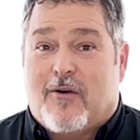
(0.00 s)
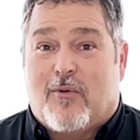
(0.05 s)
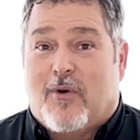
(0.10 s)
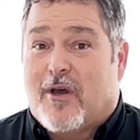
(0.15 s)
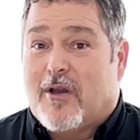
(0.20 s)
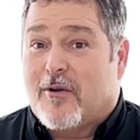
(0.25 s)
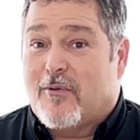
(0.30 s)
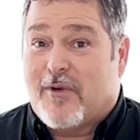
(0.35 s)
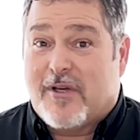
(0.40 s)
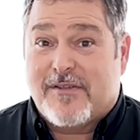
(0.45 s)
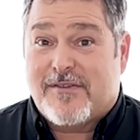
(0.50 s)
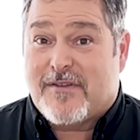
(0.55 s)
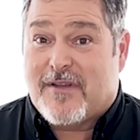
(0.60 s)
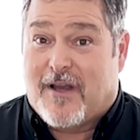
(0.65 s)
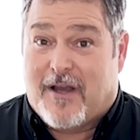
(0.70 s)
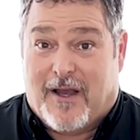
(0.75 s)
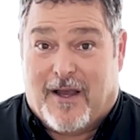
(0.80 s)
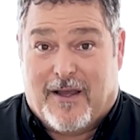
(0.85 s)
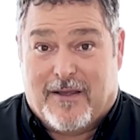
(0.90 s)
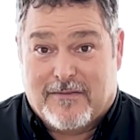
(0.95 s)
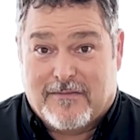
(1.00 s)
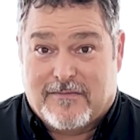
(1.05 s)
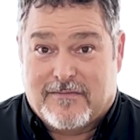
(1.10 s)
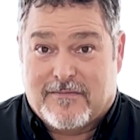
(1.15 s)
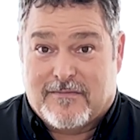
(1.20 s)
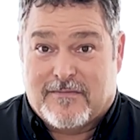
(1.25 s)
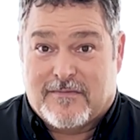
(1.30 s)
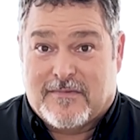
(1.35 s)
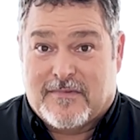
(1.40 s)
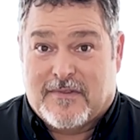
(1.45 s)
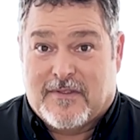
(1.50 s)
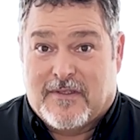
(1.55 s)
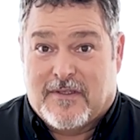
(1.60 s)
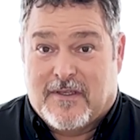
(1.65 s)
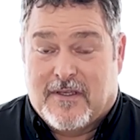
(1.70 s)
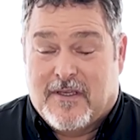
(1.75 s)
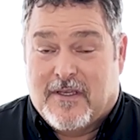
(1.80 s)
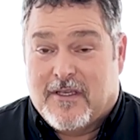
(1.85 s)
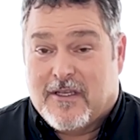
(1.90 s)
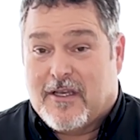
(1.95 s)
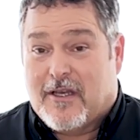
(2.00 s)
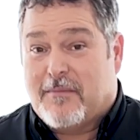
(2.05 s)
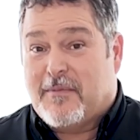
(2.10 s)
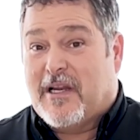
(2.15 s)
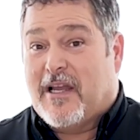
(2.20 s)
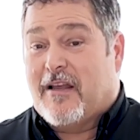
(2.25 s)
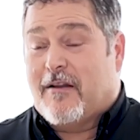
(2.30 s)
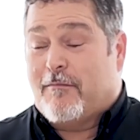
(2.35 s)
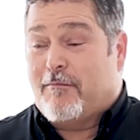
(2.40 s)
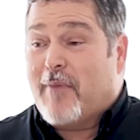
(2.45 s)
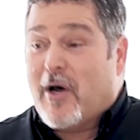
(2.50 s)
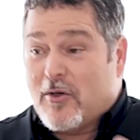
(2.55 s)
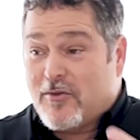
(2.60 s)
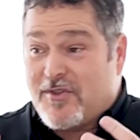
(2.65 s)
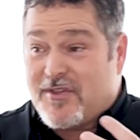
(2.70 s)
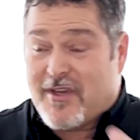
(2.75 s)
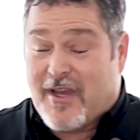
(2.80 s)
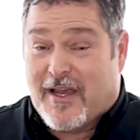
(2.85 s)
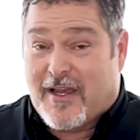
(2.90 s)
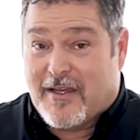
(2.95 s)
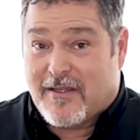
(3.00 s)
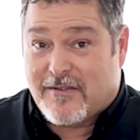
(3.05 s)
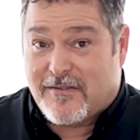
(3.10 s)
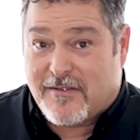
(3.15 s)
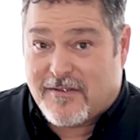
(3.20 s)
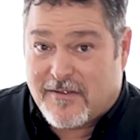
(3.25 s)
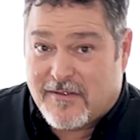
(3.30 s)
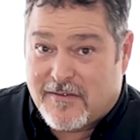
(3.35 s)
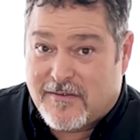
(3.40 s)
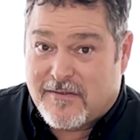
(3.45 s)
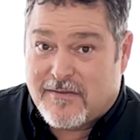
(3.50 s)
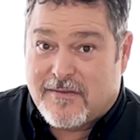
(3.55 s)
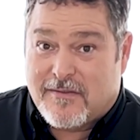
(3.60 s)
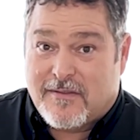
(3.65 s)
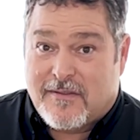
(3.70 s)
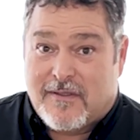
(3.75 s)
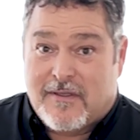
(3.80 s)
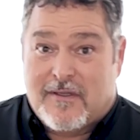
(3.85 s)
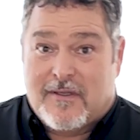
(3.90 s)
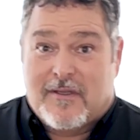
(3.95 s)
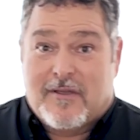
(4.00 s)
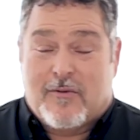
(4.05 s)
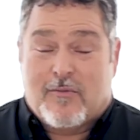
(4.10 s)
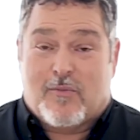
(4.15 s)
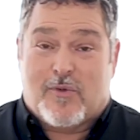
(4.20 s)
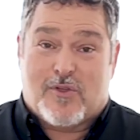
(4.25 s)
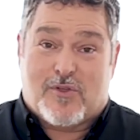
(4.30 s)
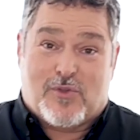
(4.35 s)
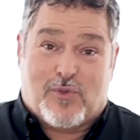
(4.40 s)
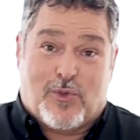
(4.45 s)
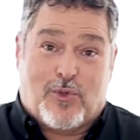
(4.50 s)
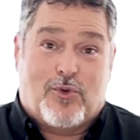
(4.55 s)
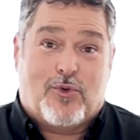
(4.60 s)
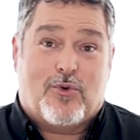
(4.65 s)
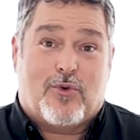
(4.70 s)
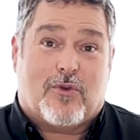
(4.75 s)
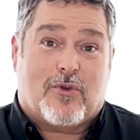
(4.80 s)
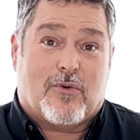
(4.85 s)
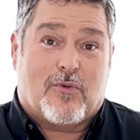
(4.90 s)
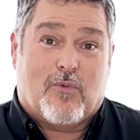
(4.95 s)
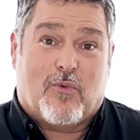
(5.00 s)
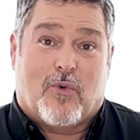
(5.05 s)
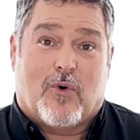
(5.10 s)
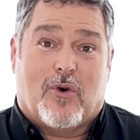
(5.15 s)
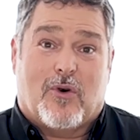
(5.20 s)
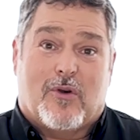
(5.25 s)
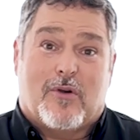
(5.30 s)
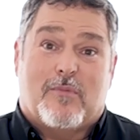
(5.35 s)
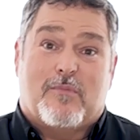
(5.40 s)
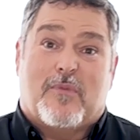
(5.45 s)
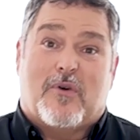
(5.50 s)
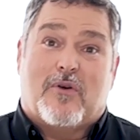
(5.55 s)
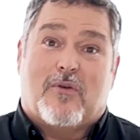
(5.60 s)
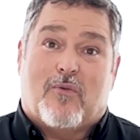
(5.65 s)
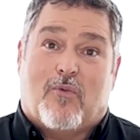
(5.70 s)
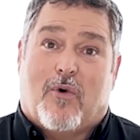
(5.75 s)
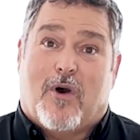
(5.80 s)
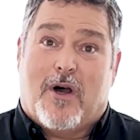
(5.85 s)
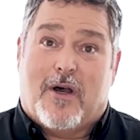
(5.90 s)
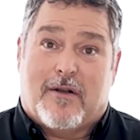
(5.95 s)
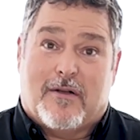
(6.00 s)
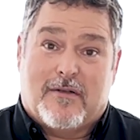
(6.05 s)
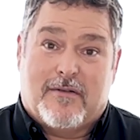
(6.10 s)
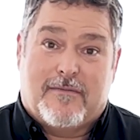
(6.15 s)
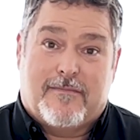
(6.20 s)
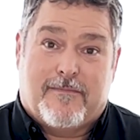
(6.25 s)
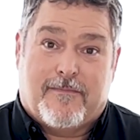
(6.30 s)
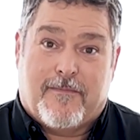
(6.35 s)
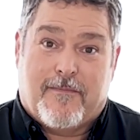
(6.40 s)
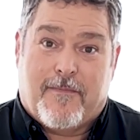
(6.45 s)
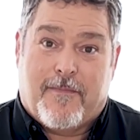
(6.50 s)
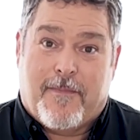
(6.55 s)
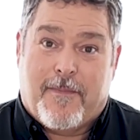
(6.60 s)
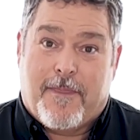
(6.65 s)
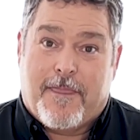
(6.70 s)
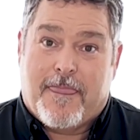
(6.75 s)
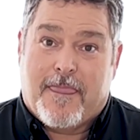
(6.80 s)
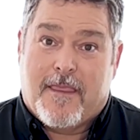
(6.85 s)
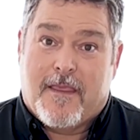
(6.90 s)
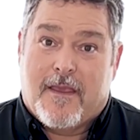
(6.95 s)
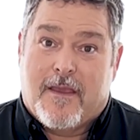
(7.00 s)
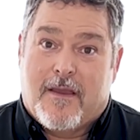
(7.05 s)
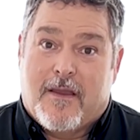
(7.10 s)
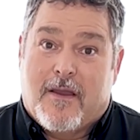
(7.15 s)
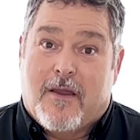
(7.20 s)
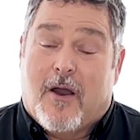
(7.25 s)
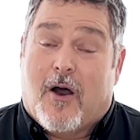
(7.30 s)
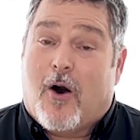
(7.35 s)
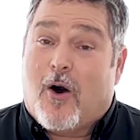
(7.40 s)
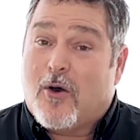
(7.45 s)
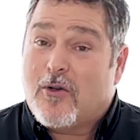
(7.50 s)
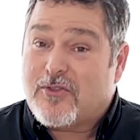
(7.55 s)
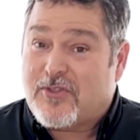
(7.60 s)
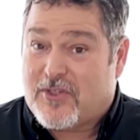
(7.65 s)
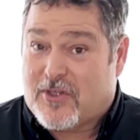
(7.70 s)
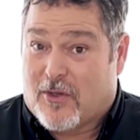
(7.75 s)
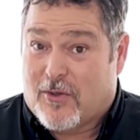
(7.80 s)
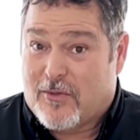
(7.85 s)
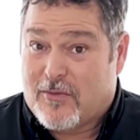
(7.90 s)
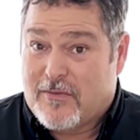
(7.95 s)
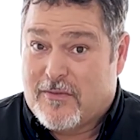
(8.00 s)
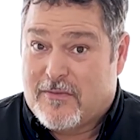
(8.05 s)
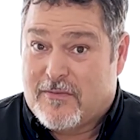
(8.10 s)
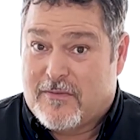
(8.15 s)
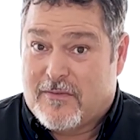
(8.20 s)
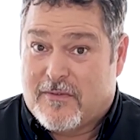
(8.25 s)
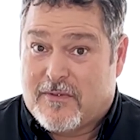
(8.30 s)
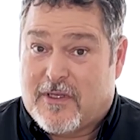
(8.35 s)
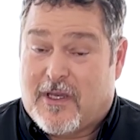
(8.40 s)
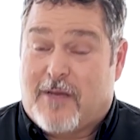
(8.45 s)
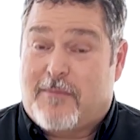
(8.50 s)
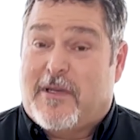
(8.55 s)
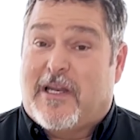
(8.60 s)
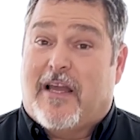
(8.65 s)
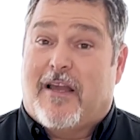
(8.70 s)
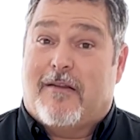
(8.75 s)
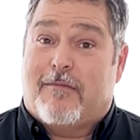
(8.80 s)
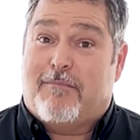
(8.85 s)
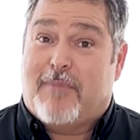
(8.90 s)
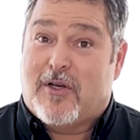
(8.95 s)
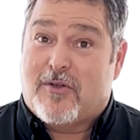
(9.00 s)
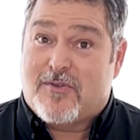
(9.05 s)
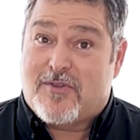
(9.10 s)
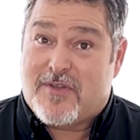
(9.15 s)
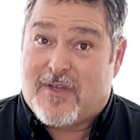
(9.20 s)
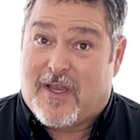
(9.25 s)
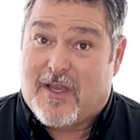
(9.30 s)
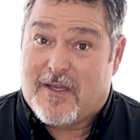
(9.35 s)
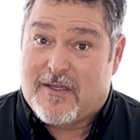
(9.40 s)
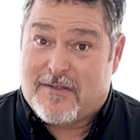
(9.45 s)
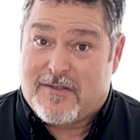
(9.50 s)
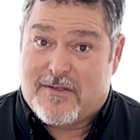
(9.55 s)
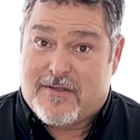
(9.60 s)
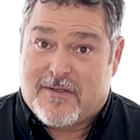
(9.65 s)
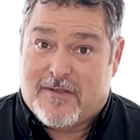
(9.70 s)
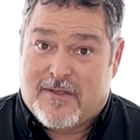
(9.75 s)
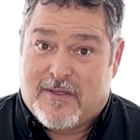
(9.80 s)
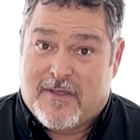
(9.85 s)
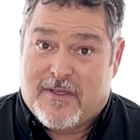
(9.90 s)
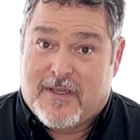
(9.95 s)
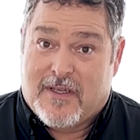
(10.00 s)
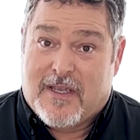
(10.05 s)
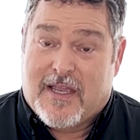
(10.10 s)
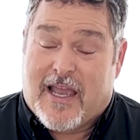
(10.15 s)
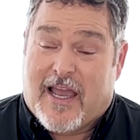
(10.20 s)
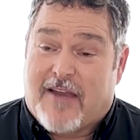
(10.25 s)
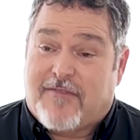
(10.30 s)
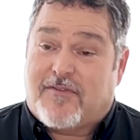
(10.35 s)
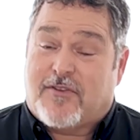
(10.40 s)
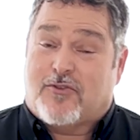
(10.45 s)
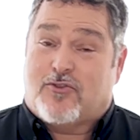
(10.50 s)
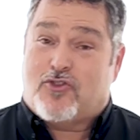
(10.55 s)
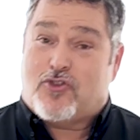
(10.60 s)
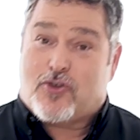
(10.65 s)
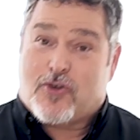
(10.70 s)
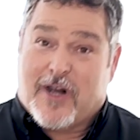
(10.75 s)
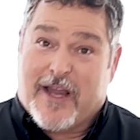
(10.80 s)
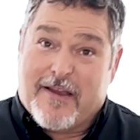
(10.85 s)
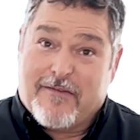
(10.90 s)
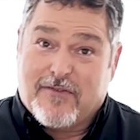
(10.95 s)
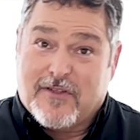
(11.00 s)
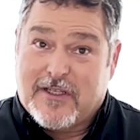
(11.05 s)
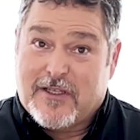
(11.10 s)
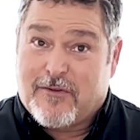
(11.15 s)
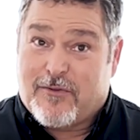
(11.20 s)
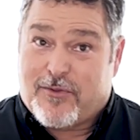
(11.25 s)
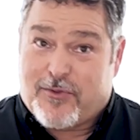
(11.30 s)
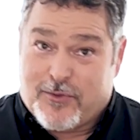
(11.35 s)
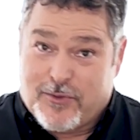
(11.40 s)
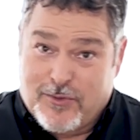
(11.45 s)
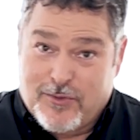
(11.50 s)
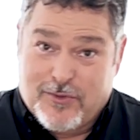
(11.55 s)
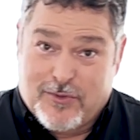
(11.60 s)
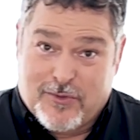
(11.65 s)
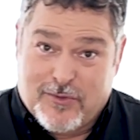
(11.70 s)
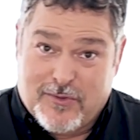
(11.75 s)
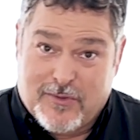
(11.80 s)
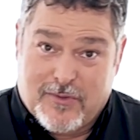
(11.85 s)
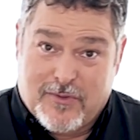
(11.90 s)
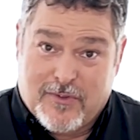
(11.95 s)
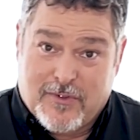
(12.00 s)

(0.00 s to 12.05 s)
water wasn't hot. Coming out of both sides, was lukewarm water. Also, coming out of both sides, after traveling through